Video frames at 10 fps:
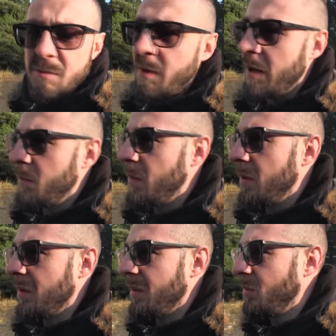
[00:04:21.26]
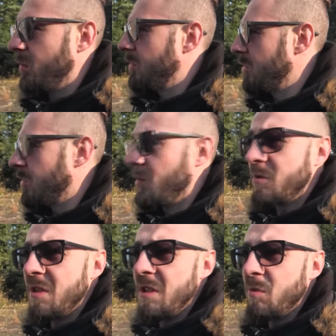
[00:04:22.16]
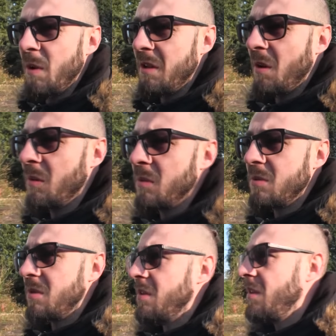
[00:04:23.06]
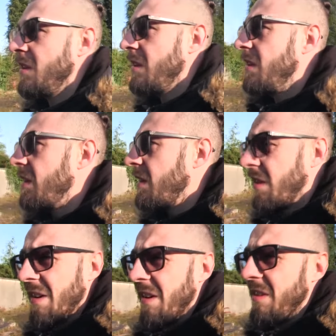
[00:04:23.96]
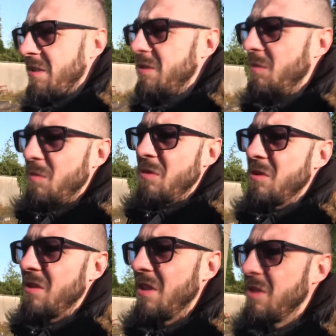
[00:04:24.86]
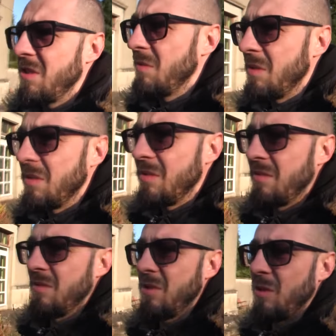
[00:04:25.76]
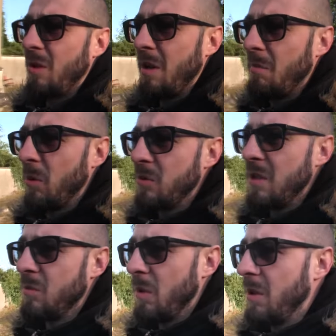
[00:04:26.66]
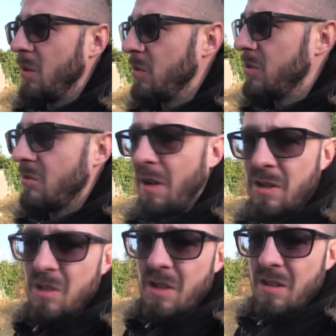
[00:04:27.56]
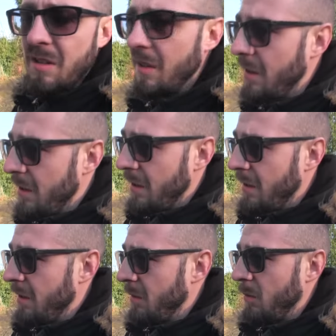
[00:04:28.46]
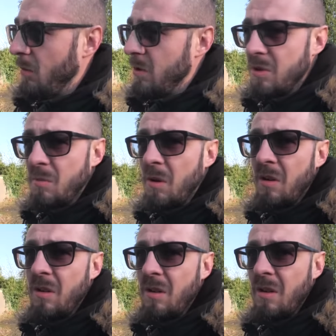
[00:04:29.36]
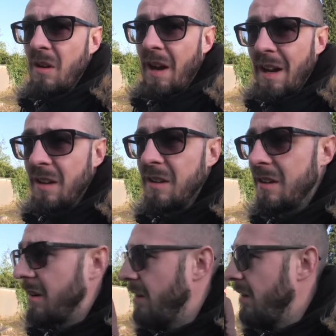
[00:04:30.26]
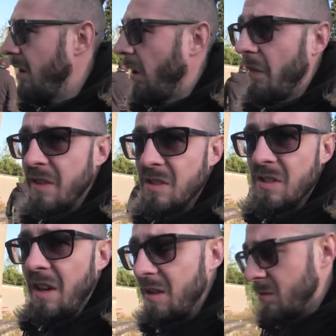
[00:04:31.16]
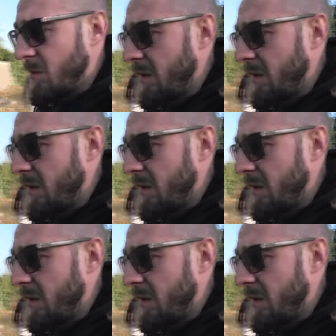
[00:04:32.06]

out this part of the building. We've just come to these windows and someone's literally been stood at most of these windows scratching with some and on the inside as